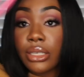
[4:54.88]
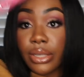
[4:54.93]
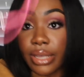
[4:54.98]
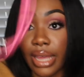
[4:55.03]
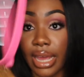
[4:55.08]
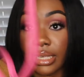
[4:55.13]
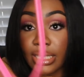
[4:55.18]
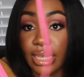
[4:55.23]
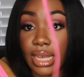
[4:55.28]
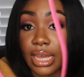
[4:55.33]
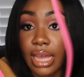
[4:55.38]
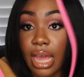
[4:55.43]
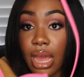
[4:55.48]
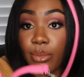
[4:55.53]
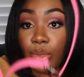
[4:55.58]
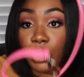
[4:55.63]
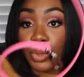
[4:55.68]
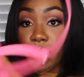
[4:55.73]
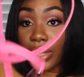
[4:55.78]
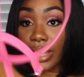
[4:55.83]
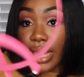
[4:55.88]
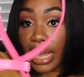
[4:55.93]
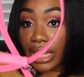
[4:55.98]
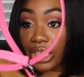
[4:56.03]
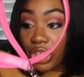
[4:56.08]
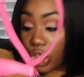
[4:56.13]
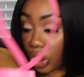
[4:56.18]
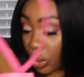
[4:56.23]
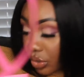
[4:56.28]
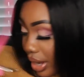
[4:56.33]
So yes, it comes with a
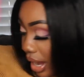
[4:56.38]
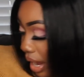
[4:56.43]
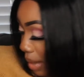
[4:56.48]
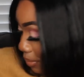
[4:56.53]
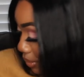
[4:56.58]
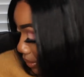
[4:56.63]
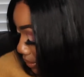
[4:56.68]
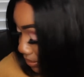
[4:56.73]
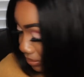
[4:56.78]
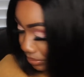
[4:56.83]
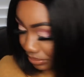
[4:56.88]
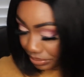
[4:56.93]
strap.